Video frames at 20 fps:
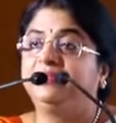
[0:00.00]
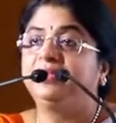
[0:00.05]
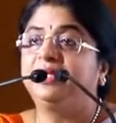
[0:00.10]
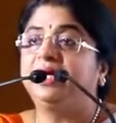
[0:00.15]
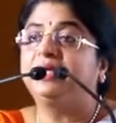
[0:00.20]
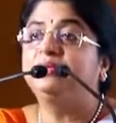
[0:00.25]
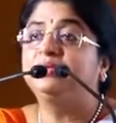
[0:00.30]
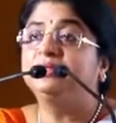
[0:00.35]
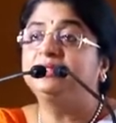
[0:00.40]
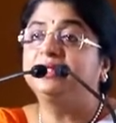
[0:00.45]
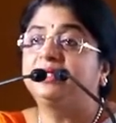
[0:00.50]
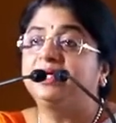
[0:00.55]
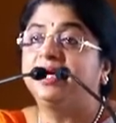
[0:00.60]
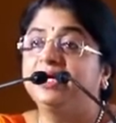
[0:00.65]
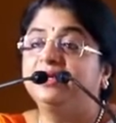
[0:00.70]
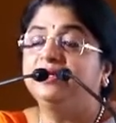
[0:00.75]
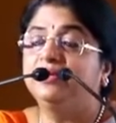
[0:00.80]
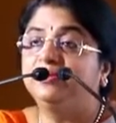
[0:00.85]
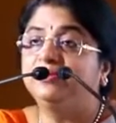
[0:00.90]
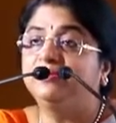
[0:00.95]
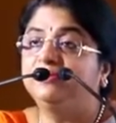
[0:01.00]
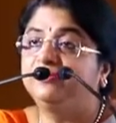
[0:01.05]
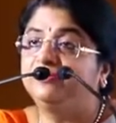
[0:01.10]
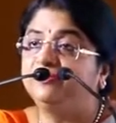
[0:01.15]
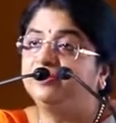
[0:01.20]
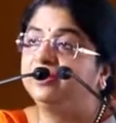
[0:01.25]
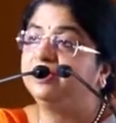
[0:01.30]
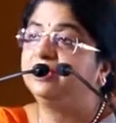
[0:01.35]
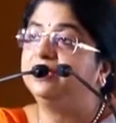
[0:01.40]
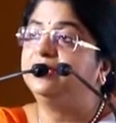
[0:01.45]
That was the kind of
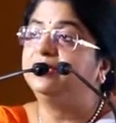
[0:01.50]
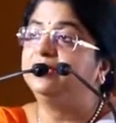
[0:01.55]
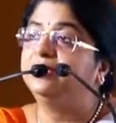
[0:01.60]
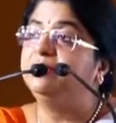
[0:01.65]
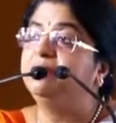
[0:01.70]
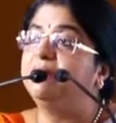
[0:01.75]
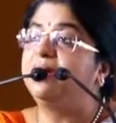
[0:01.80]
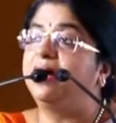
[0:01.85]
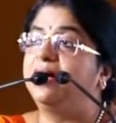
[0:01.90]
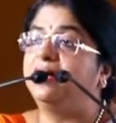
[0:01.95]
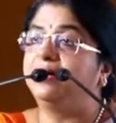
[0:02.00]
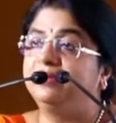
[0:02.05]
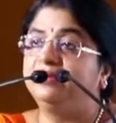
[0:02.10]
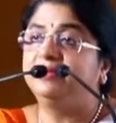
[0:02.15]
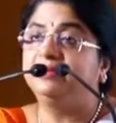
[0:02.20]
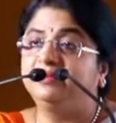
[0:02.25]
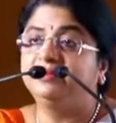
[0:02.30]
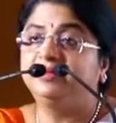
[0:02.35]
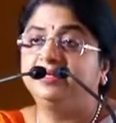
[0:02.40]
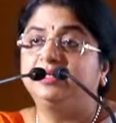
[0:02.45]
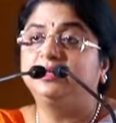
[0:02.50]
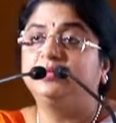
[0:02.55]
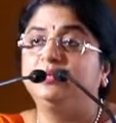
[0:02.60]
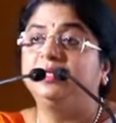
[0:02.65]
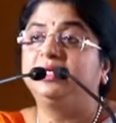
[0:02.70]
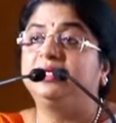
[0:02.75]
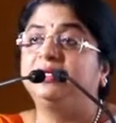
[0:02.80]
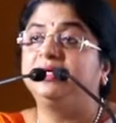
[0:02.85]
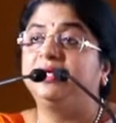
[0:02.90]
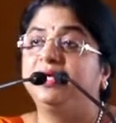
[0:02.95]
demand that we
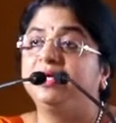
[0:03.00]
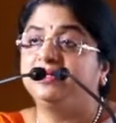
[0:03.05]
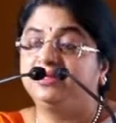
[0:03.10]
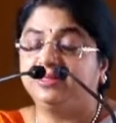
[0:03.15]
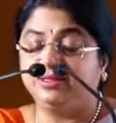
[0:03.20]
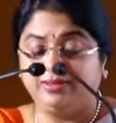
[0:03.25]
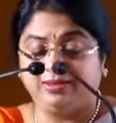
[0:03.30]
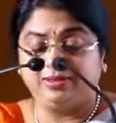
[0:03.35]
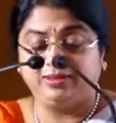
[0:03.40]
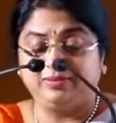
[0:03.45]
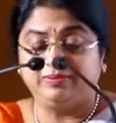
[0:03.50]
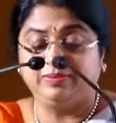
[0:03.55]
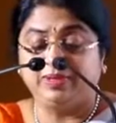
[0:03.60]
created